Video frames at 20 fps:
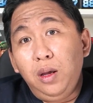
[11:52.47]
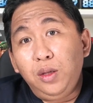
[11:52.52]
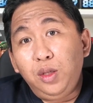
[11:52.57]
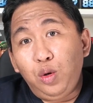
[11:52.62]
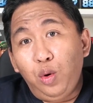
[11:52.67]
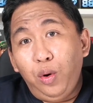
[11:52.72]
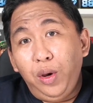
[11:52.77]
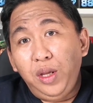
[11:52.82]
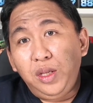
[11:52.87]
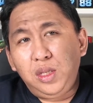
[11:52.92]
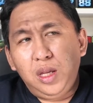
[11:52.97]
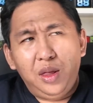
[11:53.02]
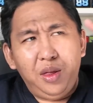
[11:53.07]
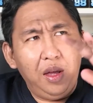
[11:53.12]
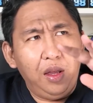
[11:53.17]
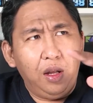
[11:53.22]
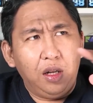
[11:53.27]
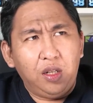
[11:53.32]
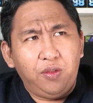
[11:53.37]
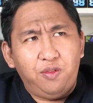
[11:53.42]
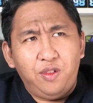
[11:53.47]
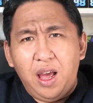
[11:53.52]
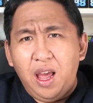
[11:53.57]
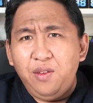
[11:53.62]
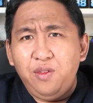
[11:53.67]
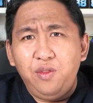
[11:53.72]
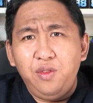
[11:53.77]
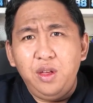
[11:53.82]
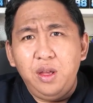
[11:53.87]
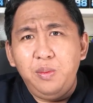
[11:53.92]
toys, I think there's
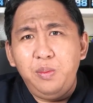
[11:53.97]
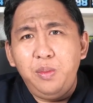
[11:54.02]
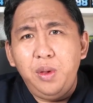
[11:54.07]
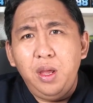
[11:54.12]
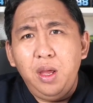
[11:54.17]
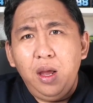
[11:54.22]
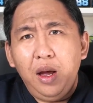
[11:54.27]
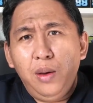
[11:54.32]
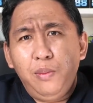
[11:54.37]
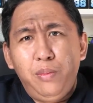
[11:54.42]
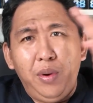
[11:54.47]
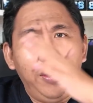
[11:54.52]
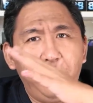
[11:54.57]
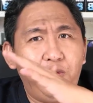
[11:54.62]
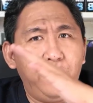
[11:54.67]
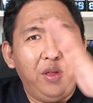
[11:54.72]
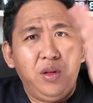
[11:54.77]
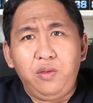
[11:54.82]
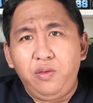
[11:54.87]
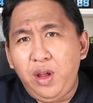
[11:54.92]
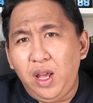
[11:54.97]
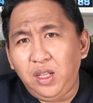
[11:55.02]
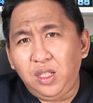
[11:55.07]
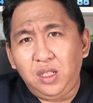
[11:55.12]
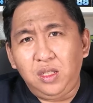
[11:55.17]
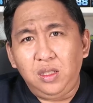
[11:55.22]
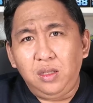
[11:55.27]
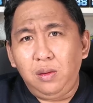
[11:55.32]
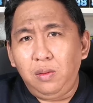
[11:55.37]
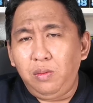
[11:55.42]
5 of them, but for the
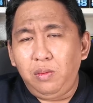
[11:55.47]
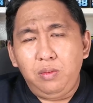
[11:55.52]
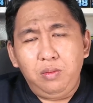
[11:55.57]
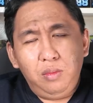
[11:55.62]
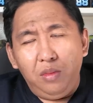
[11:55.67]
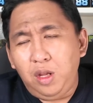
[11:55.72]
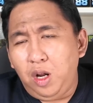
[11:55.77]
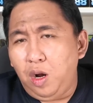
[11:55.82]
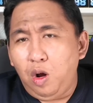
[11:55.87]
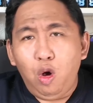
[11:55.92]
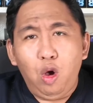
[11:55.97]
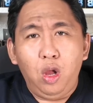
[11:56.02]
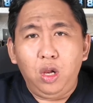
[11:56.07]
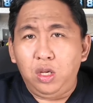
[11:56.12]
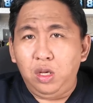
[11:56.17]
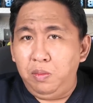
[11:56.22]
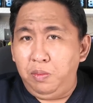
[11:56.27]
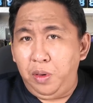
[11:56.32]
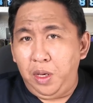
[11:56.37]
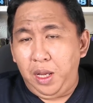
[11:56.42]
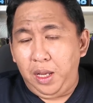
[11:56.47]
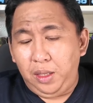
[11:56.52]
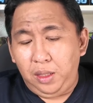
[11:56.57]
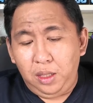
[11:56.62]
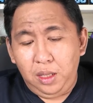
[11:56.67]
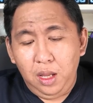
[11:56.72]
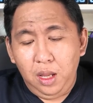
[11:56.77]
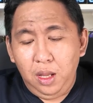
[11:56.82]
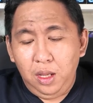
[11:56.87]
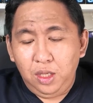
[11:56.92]
rest, they're all complete.
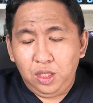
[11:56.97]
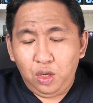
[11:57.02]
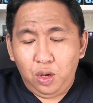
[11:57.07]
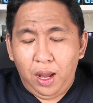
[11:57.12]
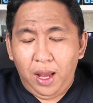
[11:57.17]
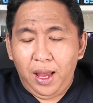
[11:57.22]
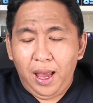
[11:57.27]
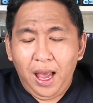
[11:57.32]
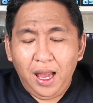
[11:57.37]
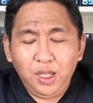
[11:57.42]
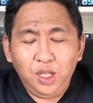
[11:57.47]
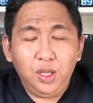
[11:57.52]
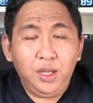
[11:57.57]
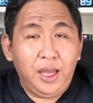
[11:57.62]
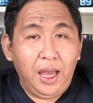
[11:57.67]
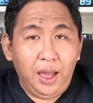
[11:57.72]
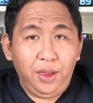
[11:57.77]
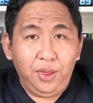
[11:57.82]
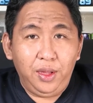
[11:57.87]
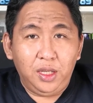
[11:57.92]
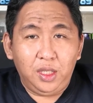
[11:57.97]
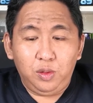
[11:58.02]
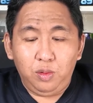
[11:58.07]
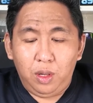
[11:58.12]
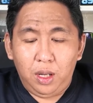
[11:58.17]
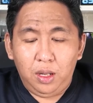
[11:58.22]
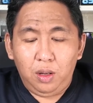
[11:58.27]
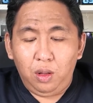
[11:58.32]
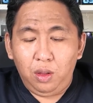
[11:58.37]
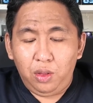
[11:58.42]
So I had to get this
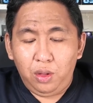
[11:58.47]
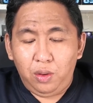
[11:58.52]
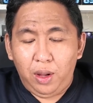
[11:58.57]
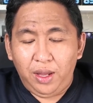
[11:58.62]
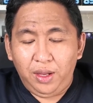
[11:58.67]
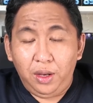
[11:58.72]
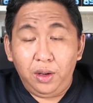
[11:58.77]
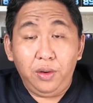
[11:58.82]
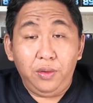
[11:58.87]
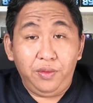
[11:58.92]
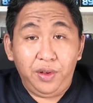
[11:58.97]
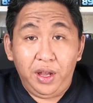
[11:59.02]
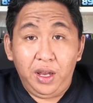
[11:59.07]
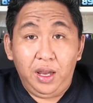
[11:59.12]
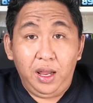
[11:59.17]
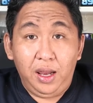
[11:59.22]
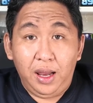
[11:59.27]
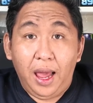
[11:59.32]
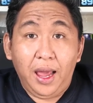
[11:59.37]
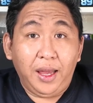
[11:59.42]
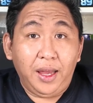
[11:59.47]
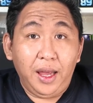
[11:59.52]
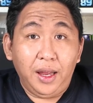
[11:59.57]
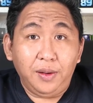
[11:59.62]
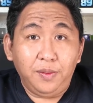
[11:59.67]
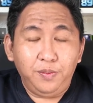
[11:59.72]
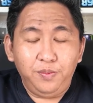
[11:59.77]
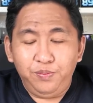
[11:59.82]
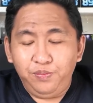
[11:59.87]
one, although I didn't really like it.